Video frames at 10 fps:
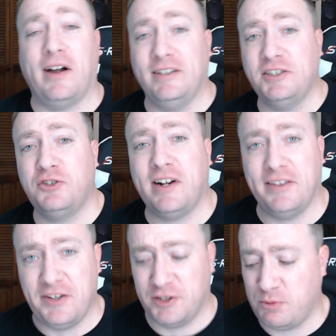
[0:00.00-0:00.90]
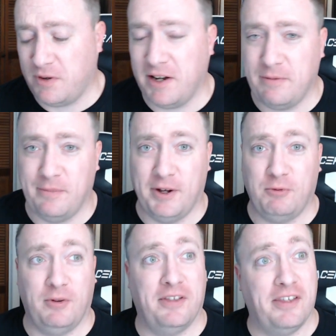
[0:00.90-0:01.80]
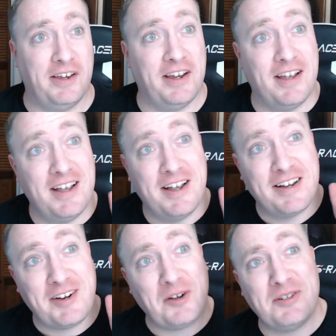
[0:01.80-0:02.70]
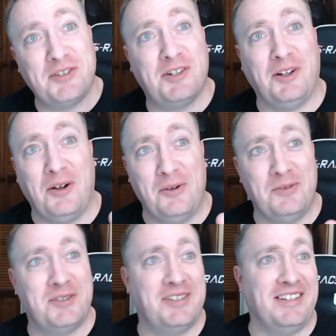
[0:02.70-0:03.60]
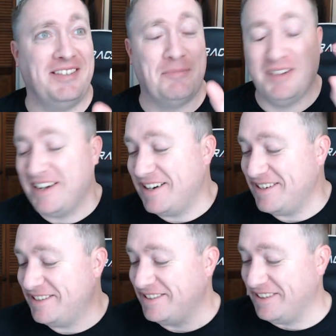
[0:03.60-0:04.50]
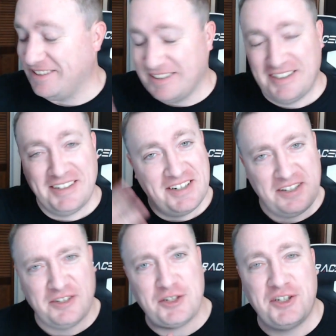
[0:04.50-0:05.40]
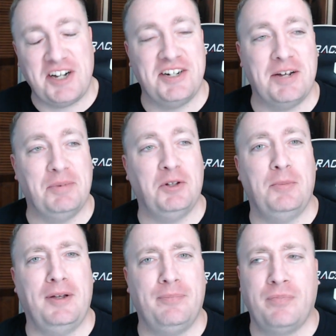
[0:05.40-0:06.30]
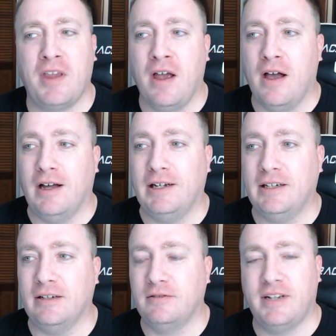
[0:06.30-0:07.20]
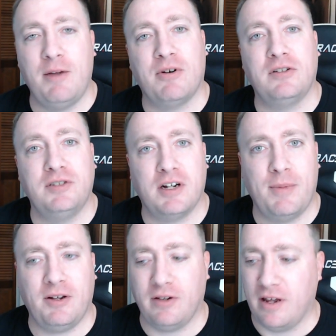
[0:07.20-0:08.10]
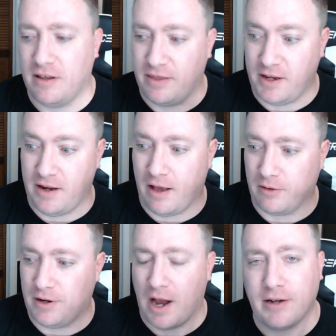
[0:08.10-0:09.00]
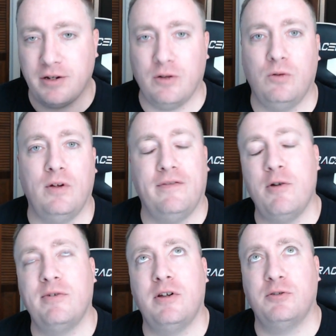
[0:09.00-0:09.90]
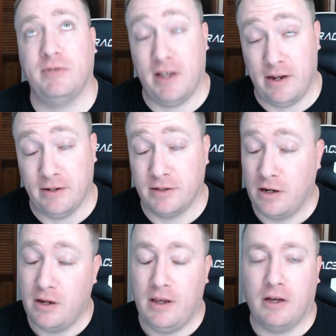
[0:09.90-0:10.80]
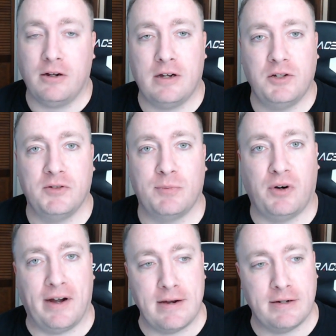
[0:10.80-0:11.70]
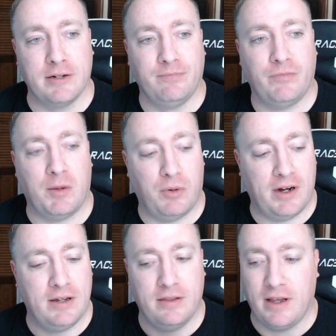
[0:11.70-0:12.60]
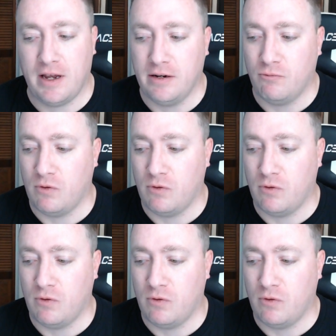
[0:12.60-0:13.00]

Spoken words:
right, let's try it this way, but with the curtains closed and the blinds, and let's just change it up a little bit. Today we're going to talk about the Elgato. If no one knows what that is, Elgato is a brand that